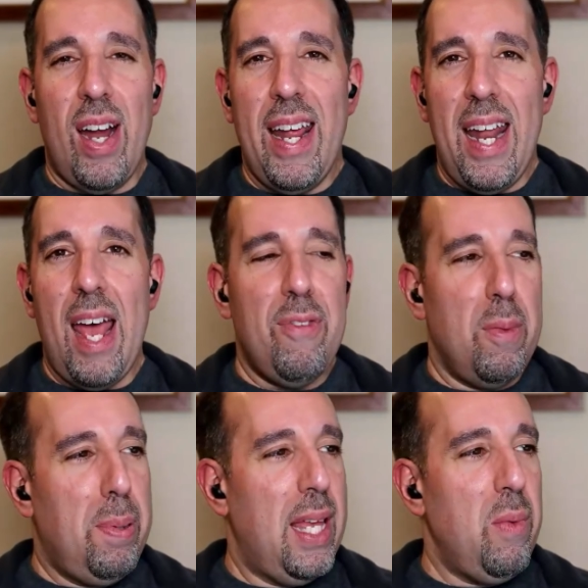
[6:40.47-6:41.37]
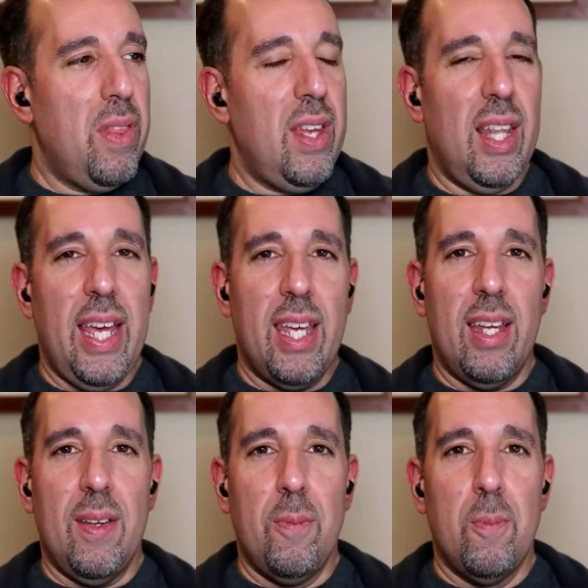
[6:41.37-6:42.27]
I'd have to play with it.
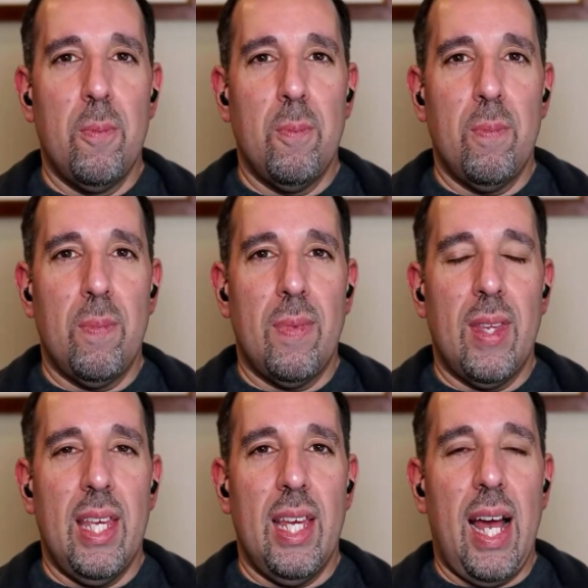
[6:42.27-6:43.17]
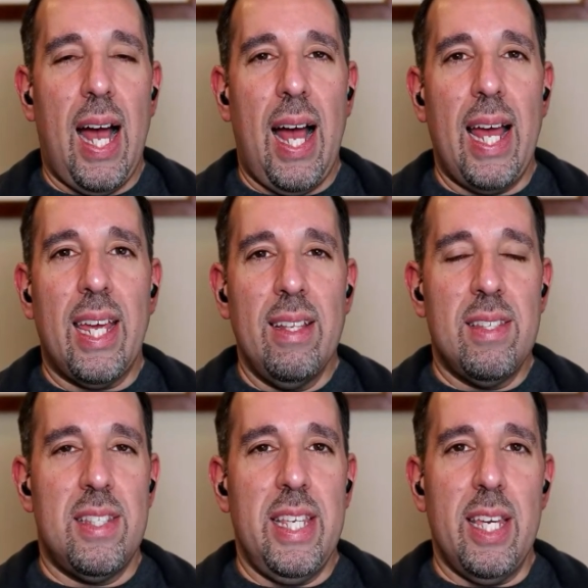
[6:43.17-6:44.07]
Like I can
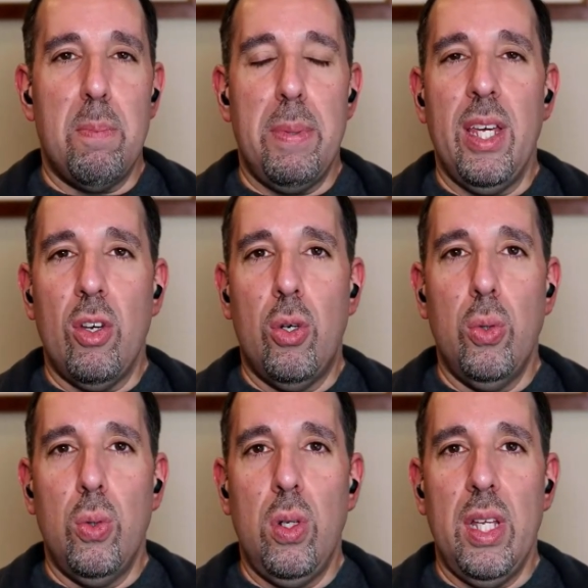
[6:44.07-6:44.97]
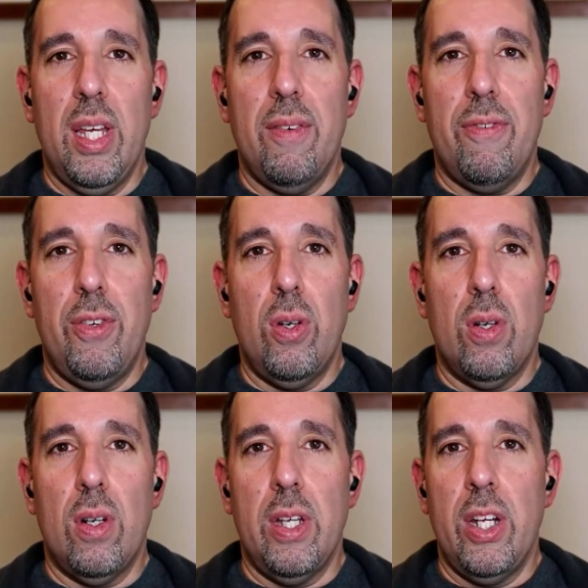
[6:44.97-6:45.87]
see it being cool if
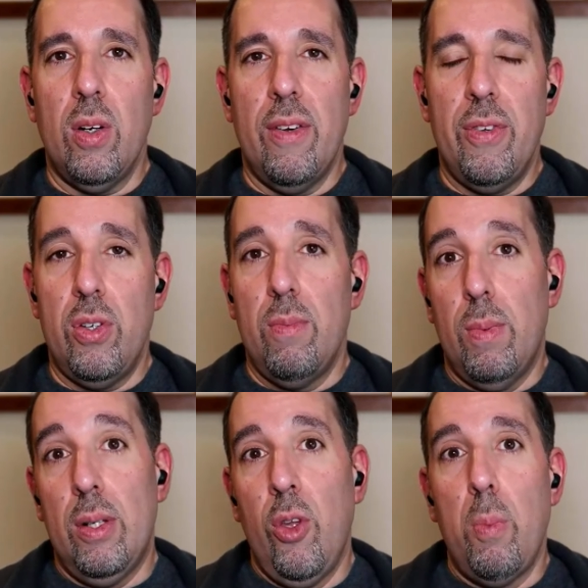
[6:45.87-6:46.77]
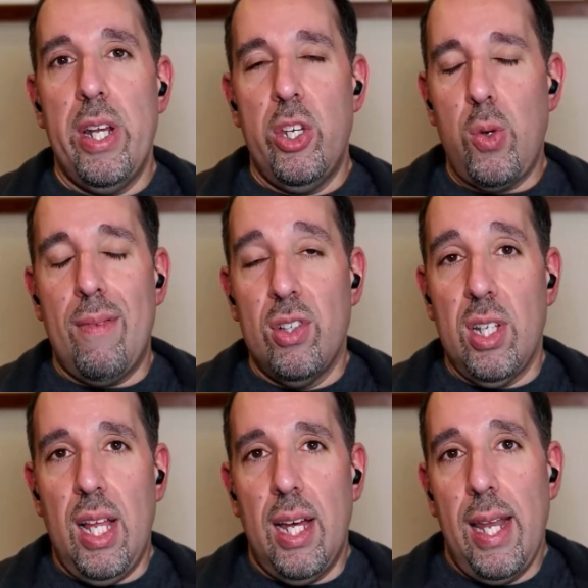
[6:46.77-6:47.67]
you're, you know, if you, well, nobody travels
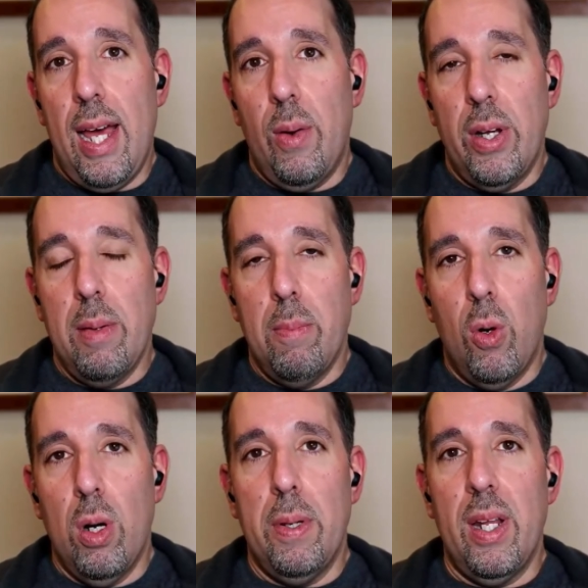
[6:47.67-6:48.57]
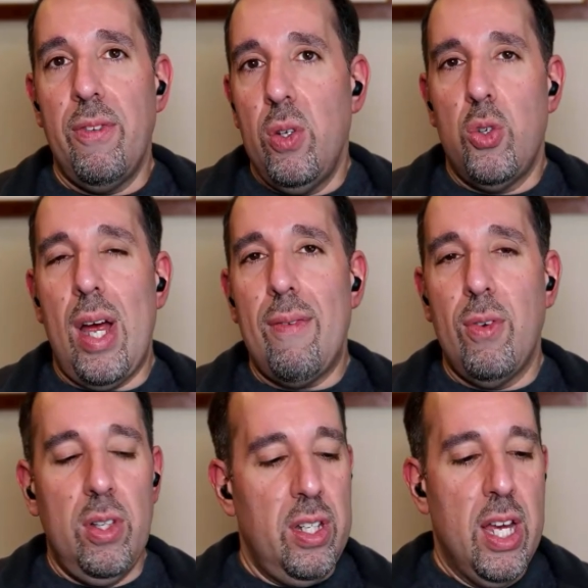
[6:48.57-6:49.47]
a lot now anymore, but if you
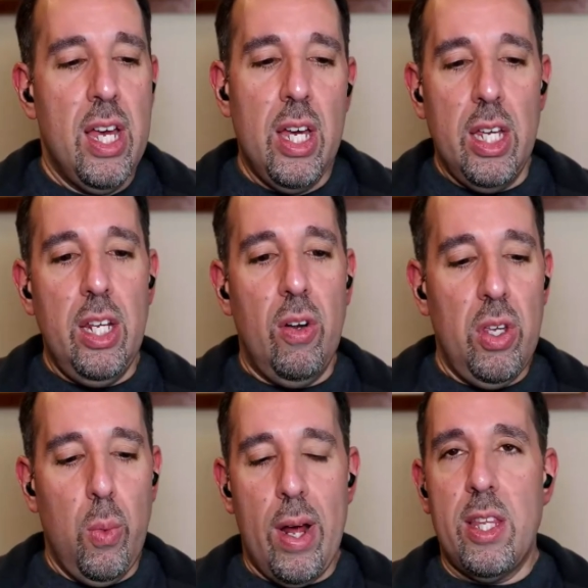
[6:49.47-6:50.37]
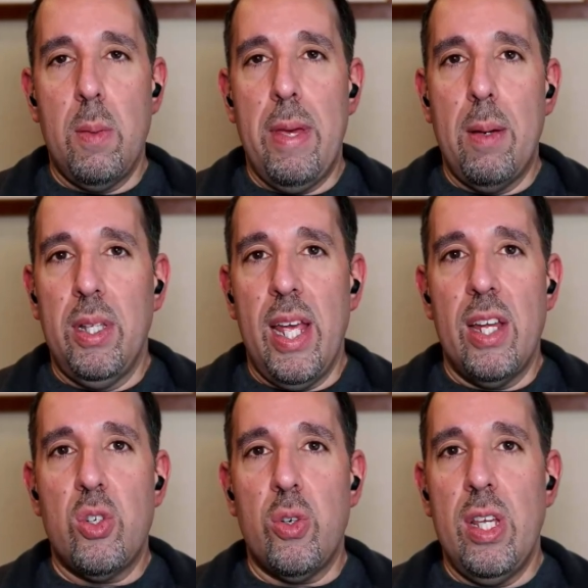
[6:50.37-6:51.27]
traveled and, you know, you wanted to be able to
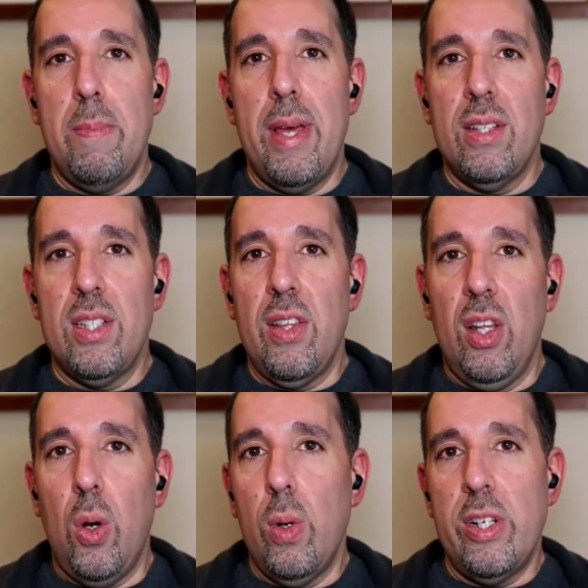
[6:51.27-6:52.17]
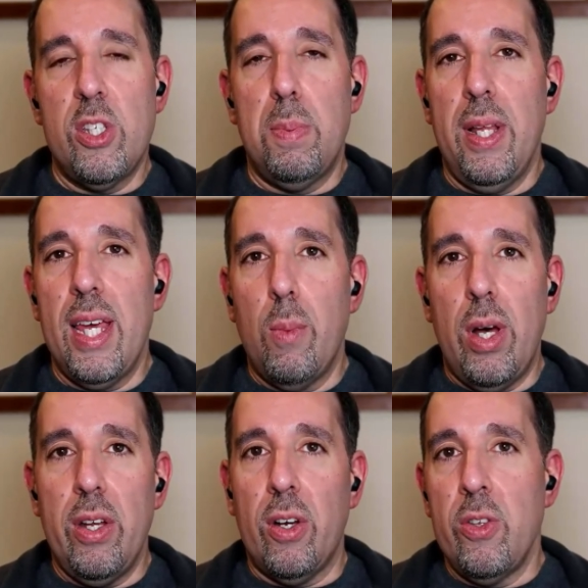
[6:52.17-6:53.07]
answer emails on the lower display
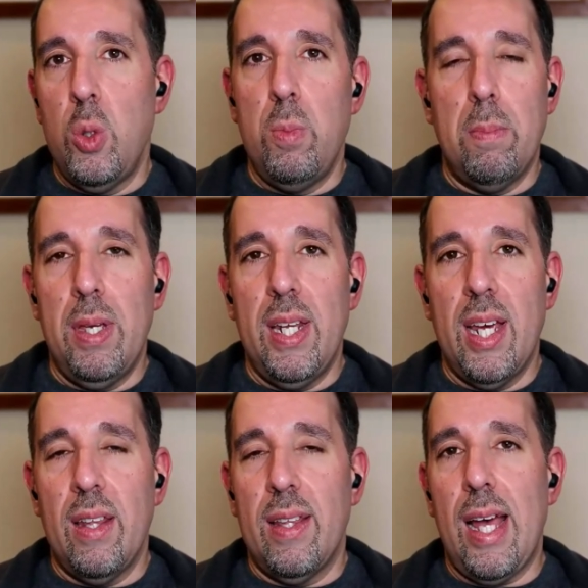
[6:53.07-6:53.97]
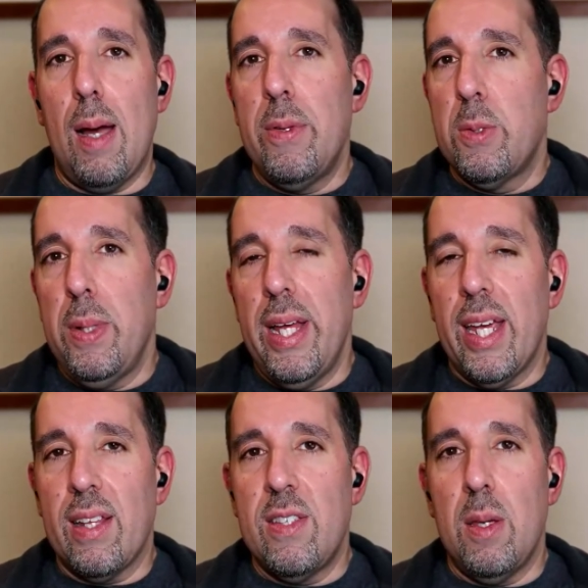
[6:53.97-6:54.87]
while you're consuming media on the top display,
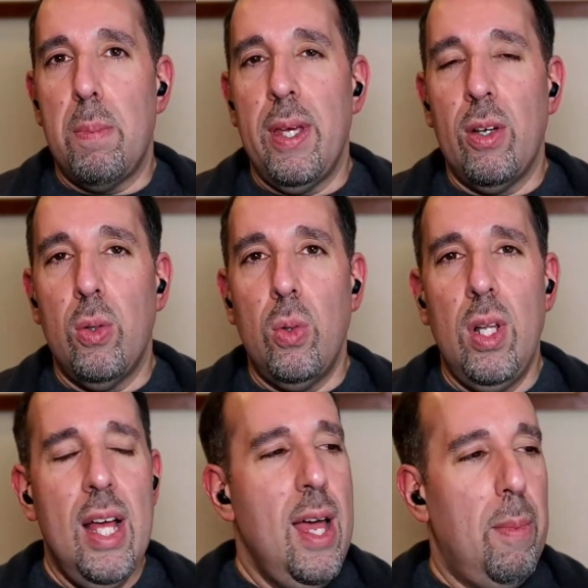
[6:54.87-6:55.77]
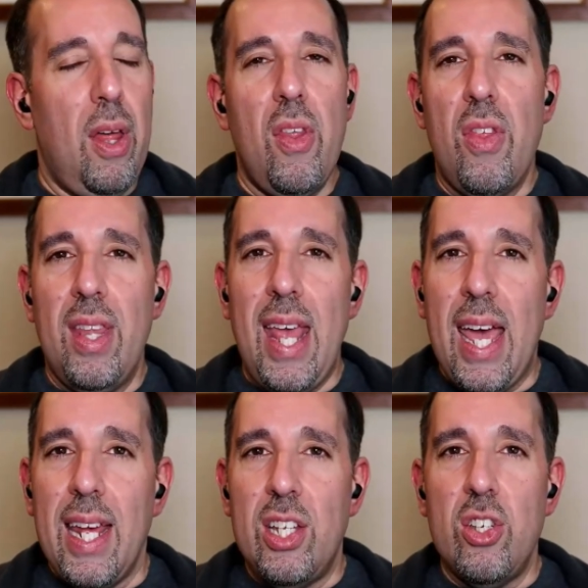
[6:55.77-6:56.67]
I could see it being cool. But other than
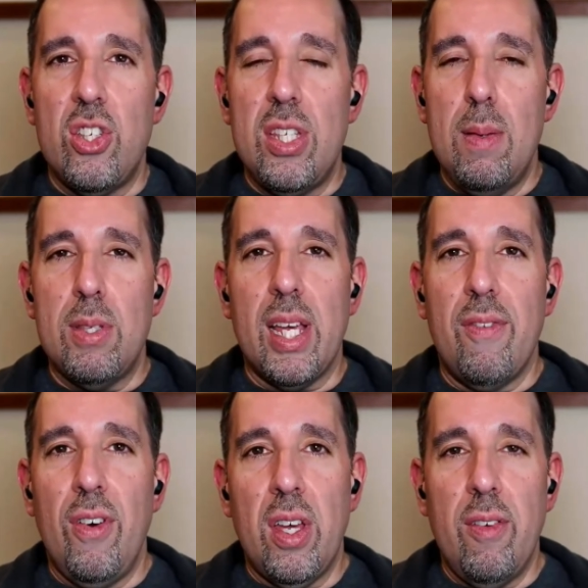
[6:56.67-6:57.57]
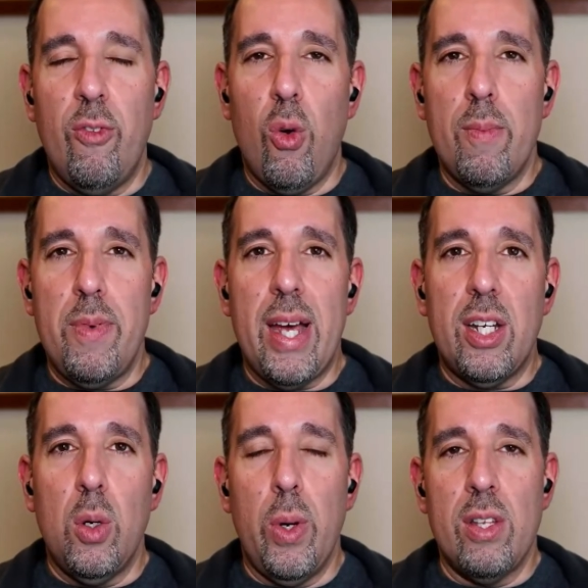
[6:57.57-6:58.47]
that, it just seems like a funky form
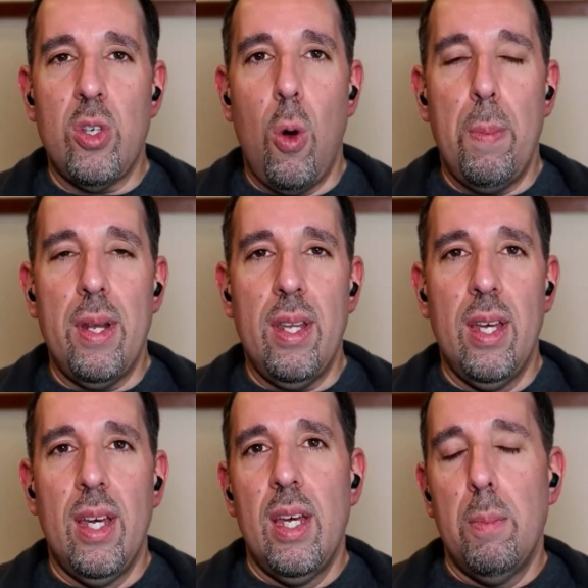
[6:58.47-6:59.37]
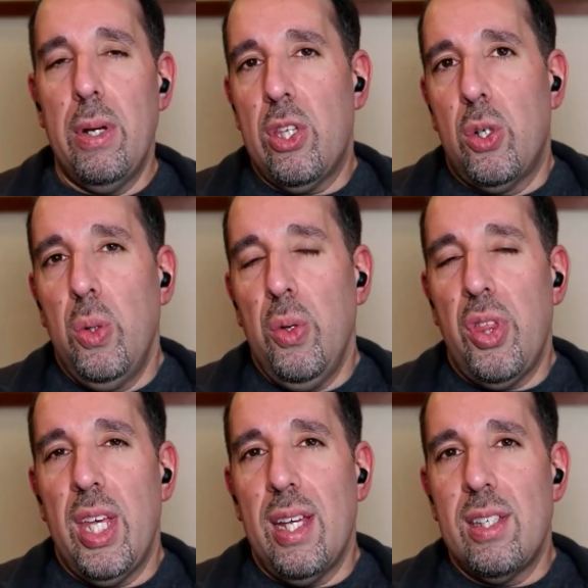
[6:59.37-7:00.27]
factor when it's open. But the cool
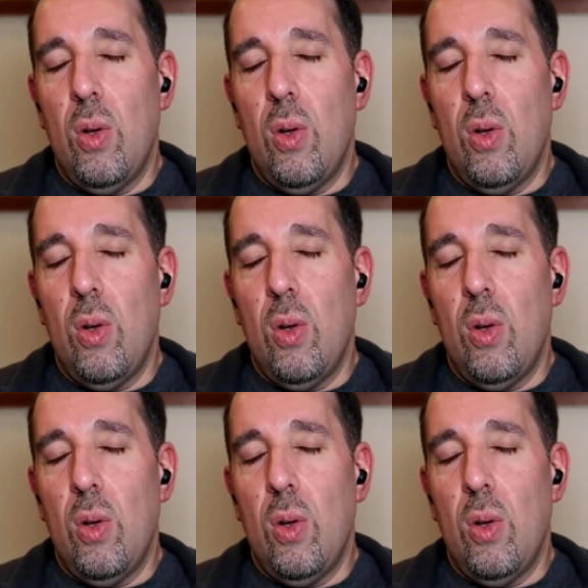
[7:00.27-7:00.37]
thing is it